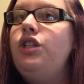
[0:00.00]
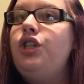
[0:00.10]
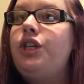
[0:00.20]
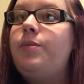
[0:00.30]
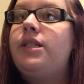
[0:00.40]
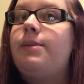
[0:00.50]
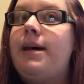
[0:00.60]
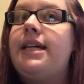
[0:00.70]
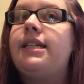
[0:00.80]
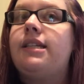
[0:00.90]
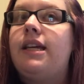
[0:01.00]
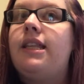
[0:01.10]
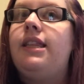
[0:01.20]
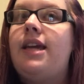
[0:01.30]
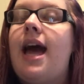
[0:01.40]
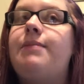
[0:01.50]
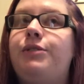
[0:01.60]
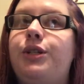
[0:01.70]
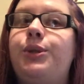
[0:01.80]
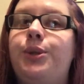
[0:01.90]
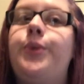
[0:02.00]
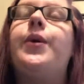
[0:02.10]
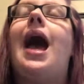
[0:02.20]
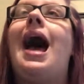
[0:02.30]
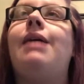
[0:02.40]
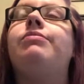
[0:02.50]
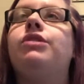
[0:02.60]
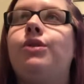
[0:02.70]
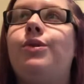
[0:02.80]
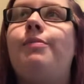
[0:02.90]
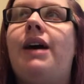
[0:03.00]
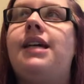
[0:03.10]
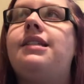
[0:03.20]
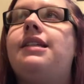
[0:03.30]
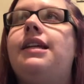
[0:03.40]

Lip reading: she was the best, like the absolute best.